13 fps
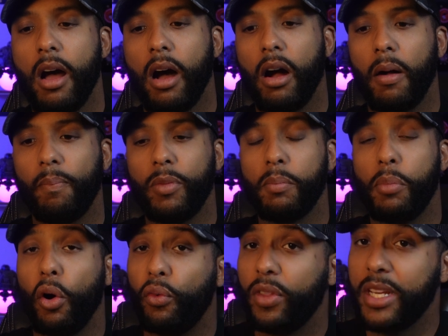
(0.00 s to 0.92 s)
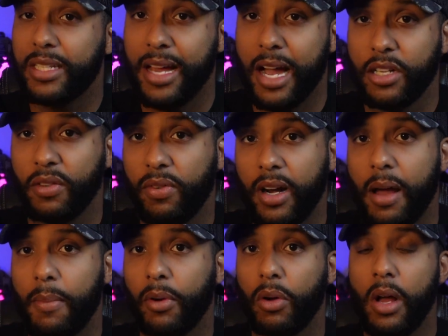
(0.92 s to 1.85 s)
Both of these slides are
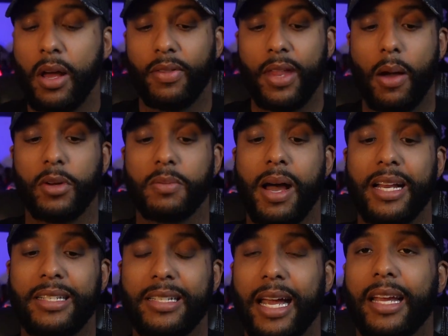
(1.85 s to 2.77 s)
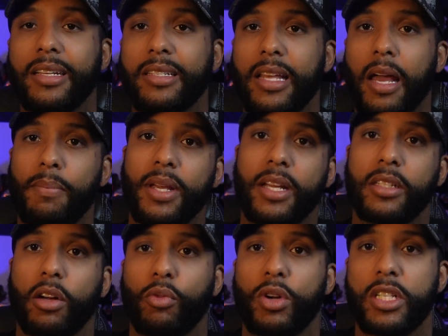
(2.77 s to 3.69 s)
phenomenal. That was my second step
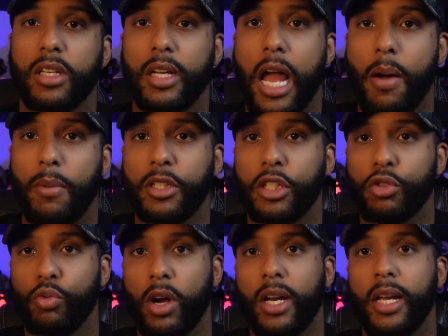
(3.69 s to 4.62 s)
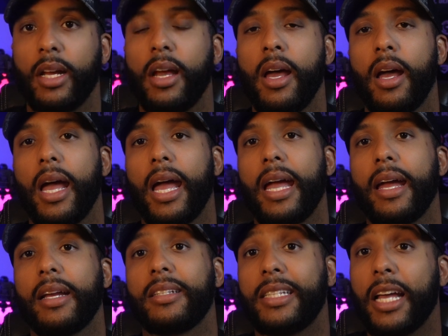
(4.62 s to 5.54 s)
because originally I was just running
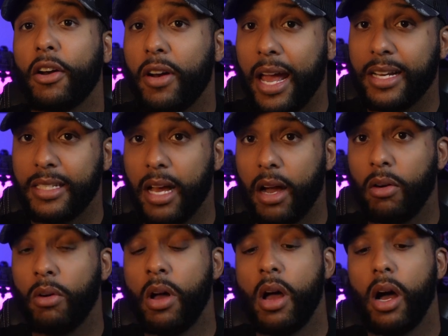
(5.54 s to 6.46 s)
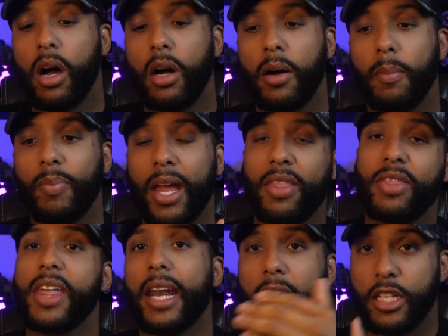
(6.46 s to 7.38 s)
a standard XL,
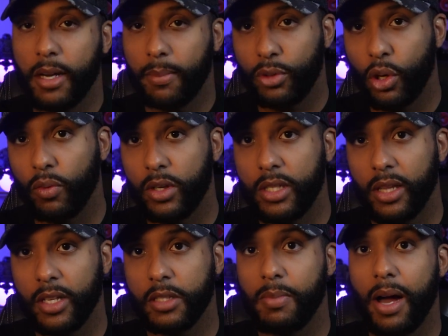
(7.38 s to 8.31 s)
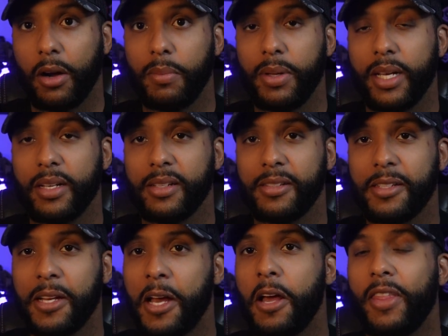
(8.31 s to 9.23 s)
and then I jumped over to this model because
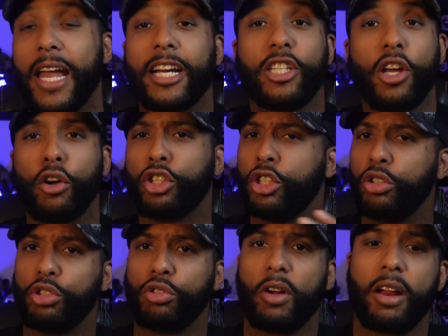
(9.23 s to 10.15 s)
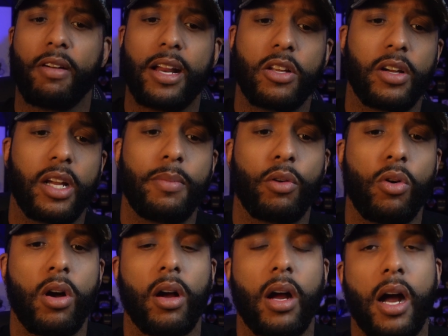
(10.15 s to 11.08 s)
the XL shoots great, right? Don't get me
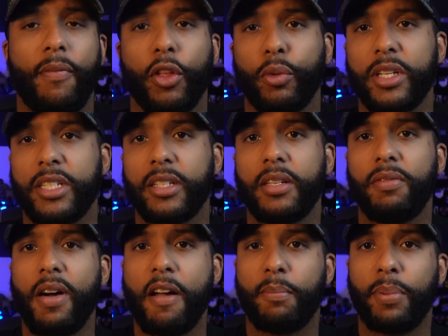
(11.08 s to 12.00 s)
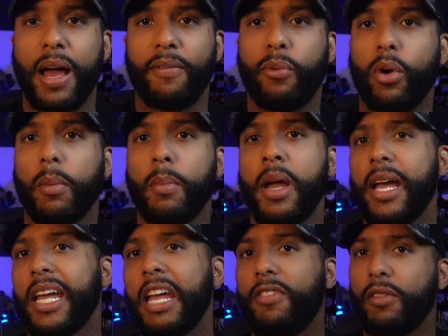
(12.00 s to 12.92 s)
wrong, on the 365 platform,
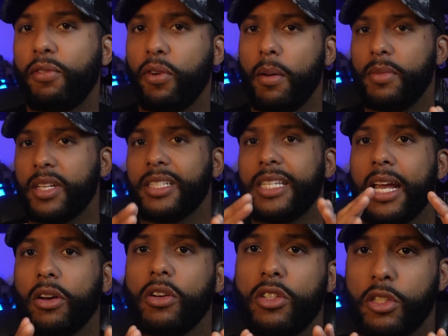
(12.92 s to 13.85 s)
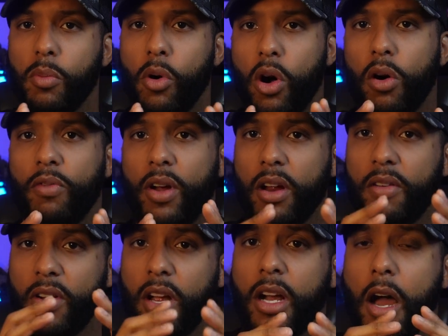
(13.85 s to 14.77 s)
even from the standard small, very,
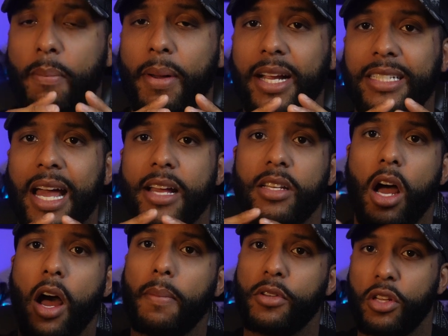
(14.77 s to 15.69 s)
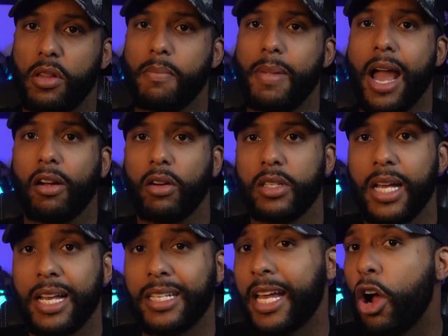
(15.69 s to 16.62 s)
very compact size up to the macro
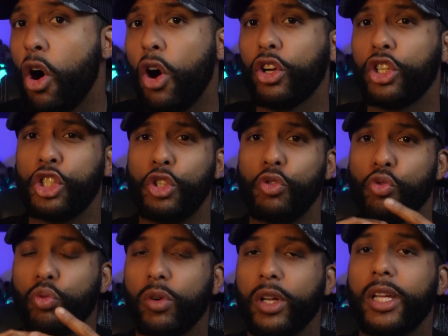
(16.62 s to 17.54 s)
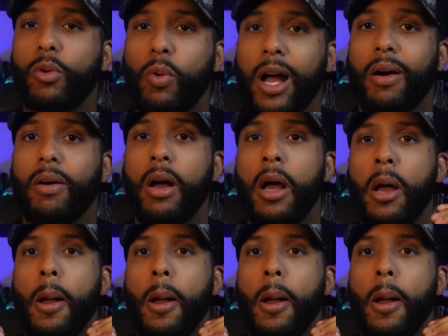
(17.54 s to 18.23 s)
size, they all shoot really well.